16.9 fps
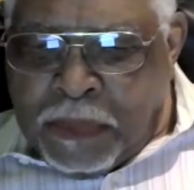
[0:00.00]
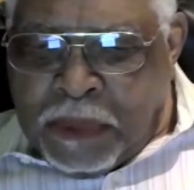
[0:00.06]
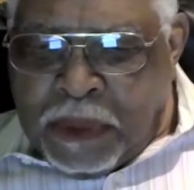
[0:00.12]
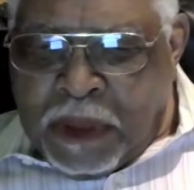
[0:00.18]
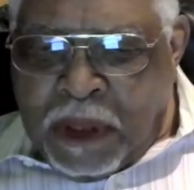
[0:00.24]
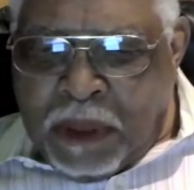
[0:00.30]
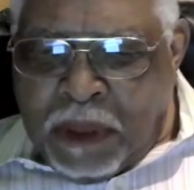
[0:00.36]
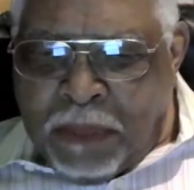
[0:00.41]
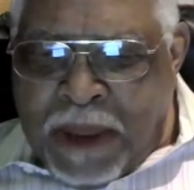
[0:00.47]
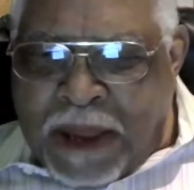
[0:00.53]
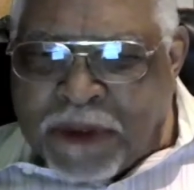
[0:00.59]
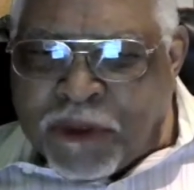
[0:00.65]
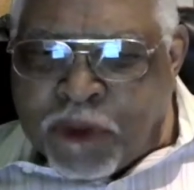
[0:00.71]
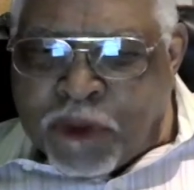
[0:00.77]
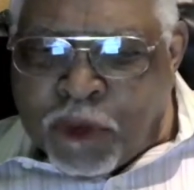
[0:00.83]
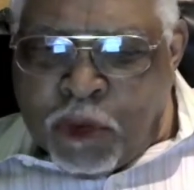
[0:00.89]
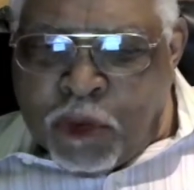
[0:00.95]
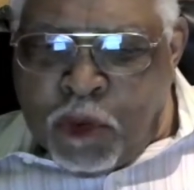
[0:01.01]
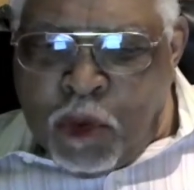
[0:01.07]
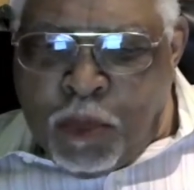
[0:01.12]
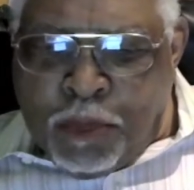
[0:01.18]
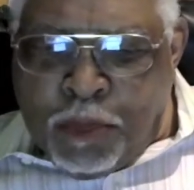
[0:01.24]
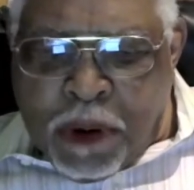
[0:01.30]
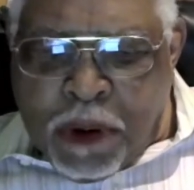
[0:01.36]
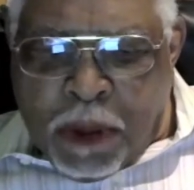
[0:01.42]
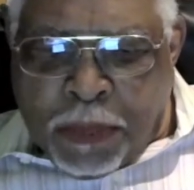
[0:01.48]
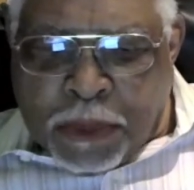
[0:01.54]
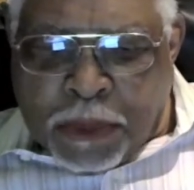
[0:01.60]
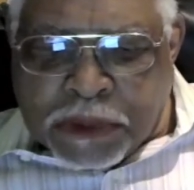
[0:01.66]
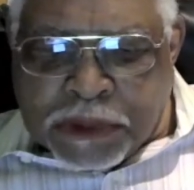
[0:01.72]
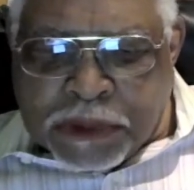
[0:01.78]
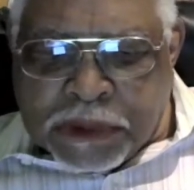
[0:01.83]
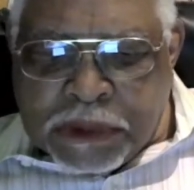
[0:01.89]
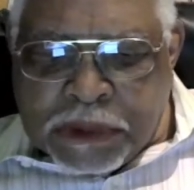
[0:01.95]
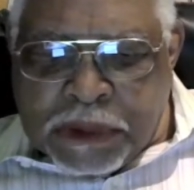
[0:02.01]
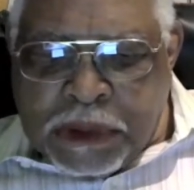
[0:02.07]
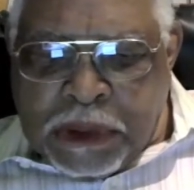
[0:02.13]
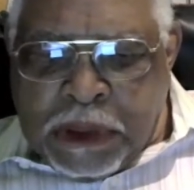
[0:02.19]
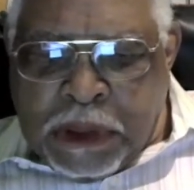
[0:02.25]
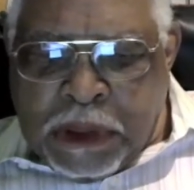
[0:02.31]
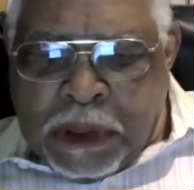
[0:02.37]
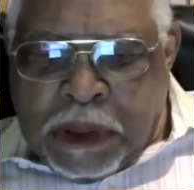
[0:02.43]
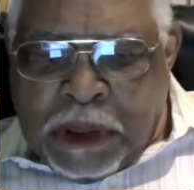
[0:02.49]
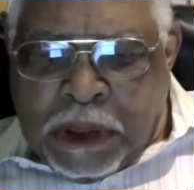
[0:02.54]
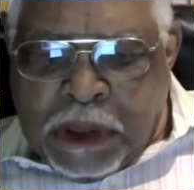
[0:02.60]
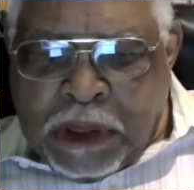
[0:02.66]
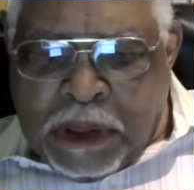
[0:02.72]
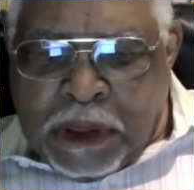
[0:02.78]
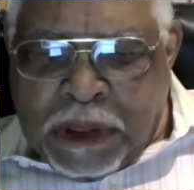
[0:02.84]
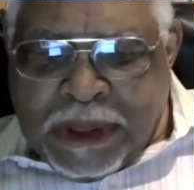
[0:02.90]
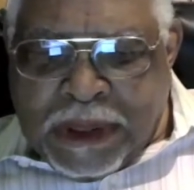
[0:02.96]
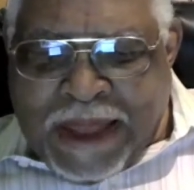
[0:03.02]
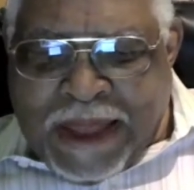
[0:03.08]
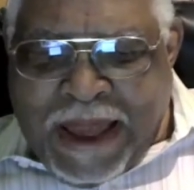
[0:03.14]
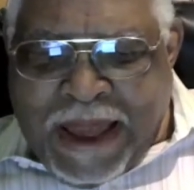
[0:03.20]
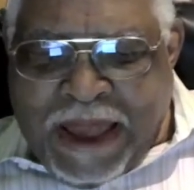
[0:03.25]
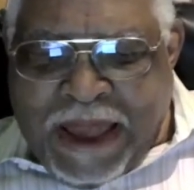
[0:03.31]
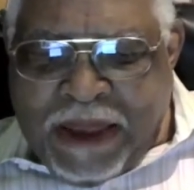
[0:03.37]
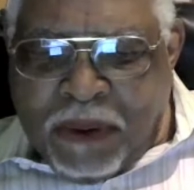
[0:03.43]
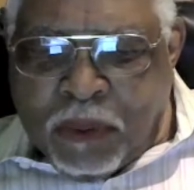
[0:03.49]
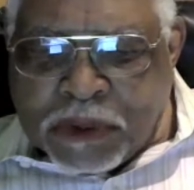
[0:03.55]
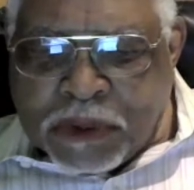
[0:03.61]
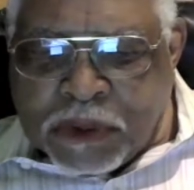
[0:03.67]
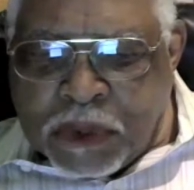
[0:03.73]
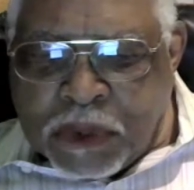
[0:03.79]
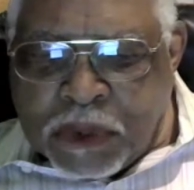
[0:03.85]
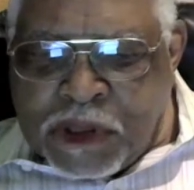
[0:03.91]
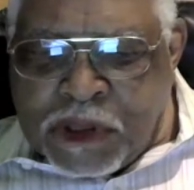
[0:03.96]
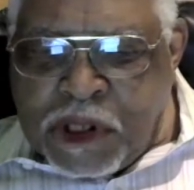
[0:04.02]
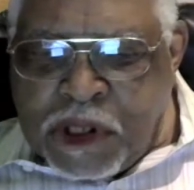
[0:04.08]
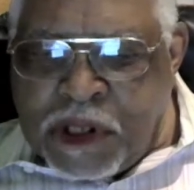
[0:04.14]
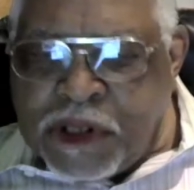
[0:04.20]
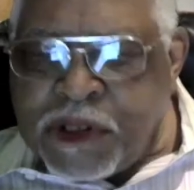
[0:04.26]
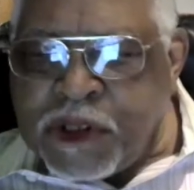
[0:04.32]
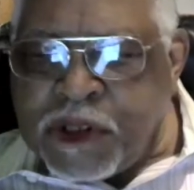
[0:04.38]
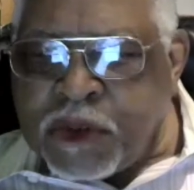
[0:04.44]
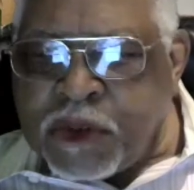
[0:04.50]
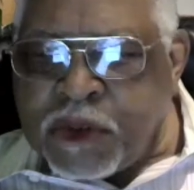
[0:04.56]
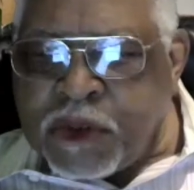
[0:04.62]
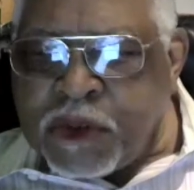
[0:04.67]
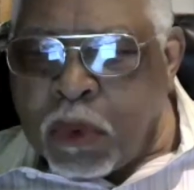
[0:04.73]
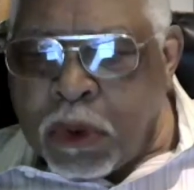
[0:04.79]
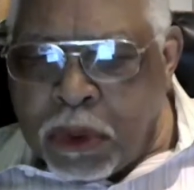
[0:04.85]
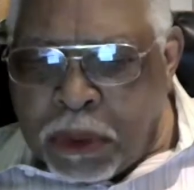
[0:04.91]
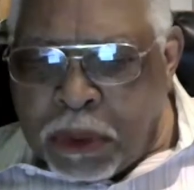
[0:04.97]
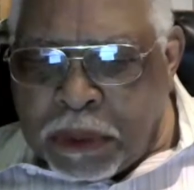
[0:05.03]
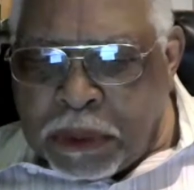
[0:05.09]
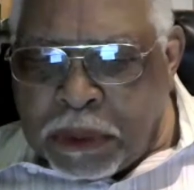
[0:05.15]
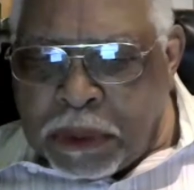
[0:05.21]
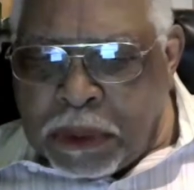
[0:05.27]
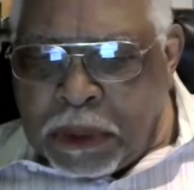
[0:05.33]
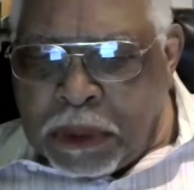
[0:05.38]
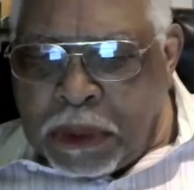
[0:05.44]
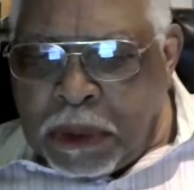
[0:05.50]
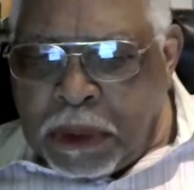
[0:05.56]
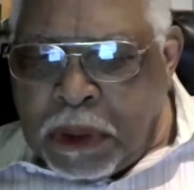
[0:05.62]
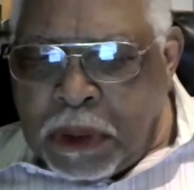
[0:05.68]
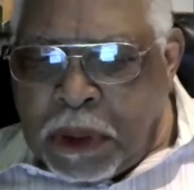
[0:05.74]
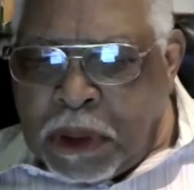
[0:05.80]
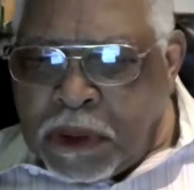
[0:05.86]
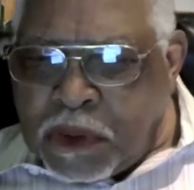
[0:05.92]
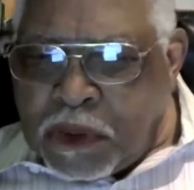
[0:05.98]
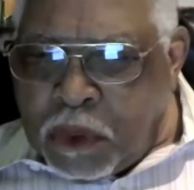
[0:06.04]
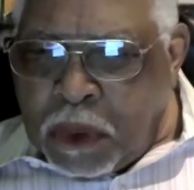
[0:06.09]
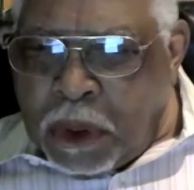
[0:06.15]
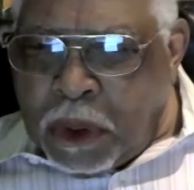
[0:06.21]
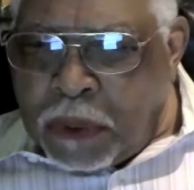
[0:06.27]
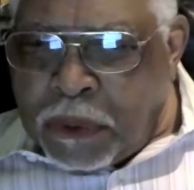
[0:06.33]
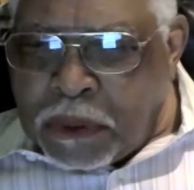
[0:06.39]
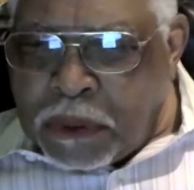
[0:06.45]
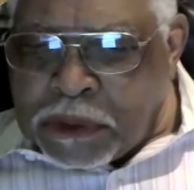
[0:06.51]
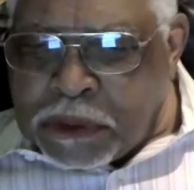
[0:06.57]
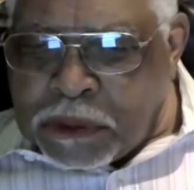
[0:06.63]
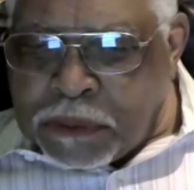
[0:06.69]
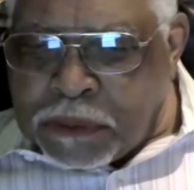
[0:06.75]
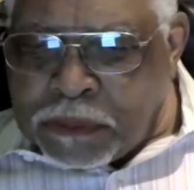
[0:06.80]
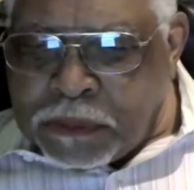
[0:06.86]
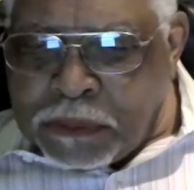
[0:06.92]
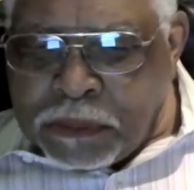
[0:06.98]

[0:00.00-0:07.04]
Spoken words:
that my true purpose in life was to teach his word to others.